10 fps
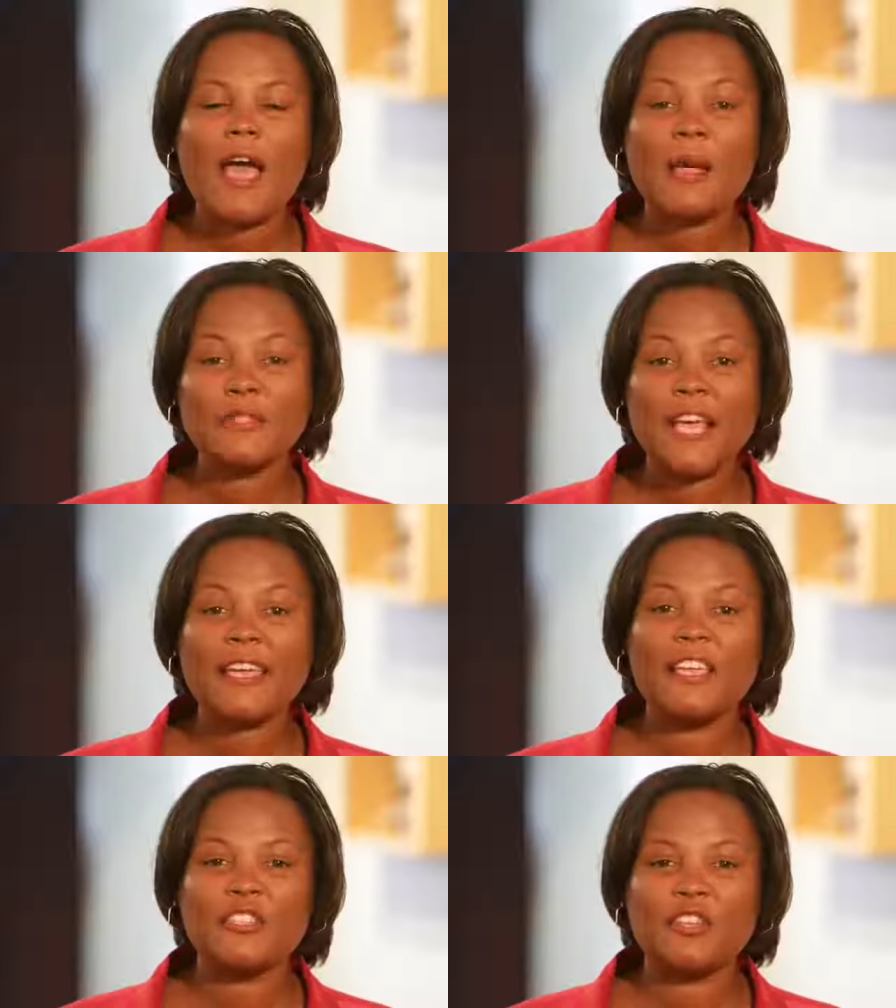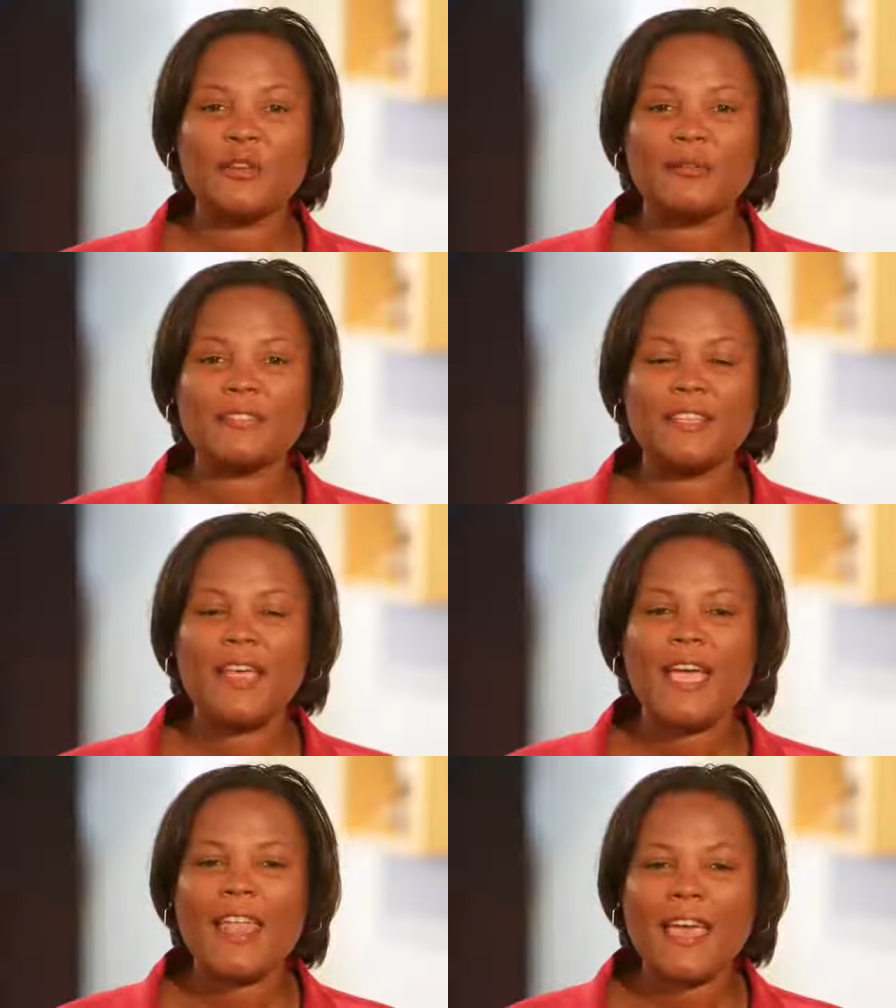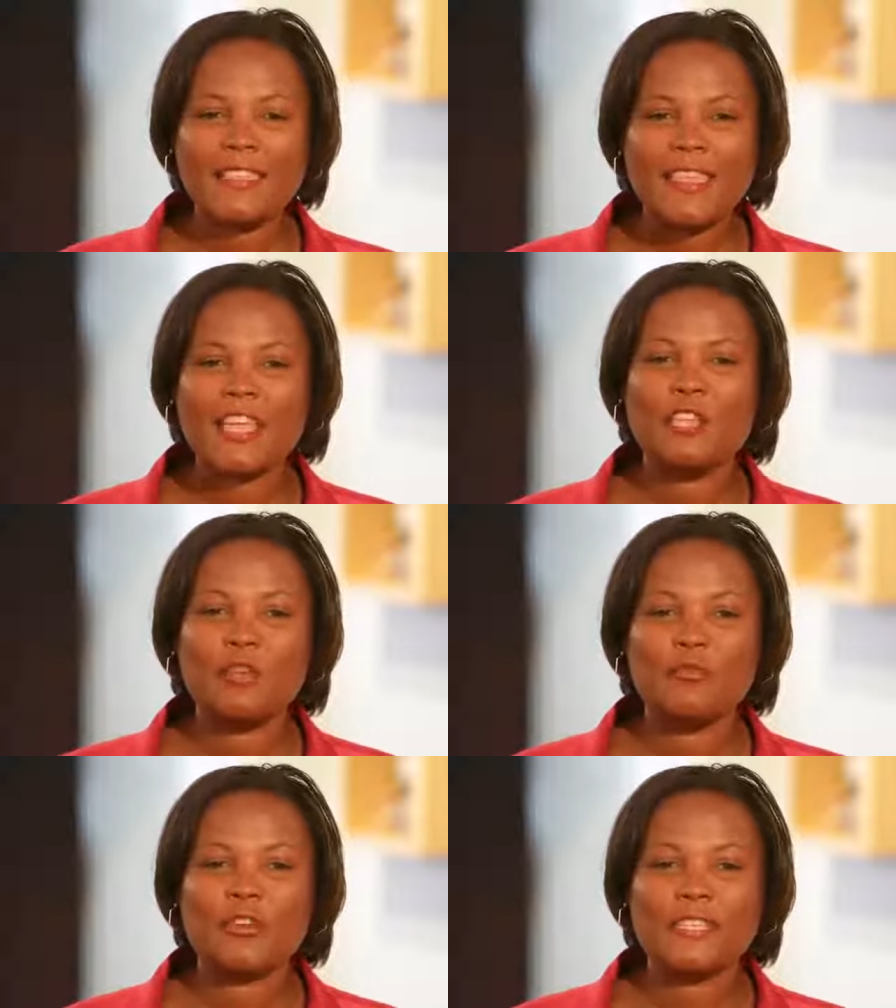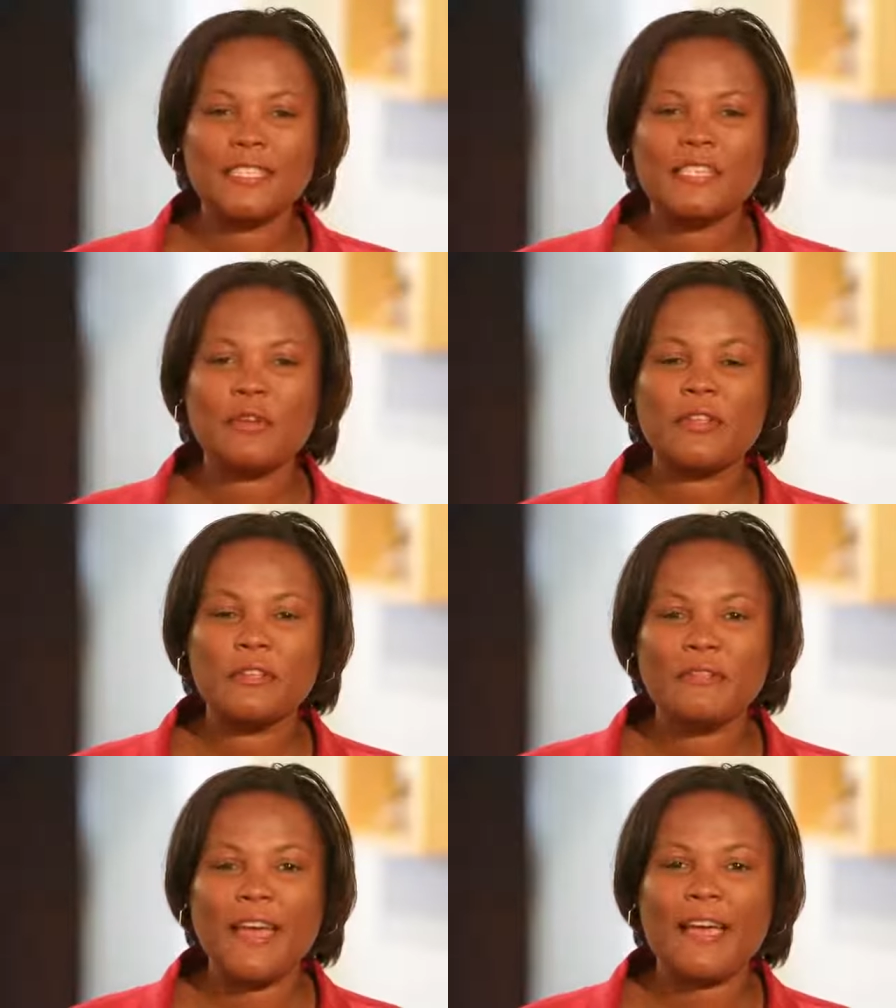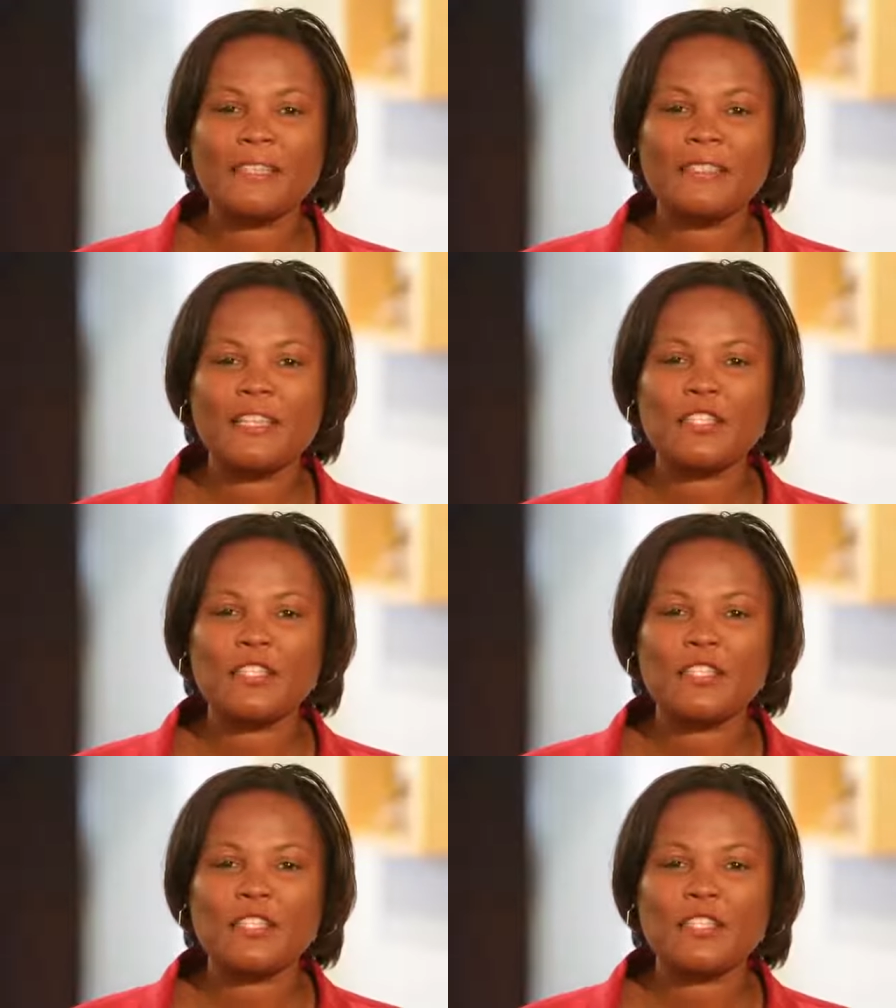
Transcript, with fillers: I'm Jacquie Jones and I thank you for considering the facts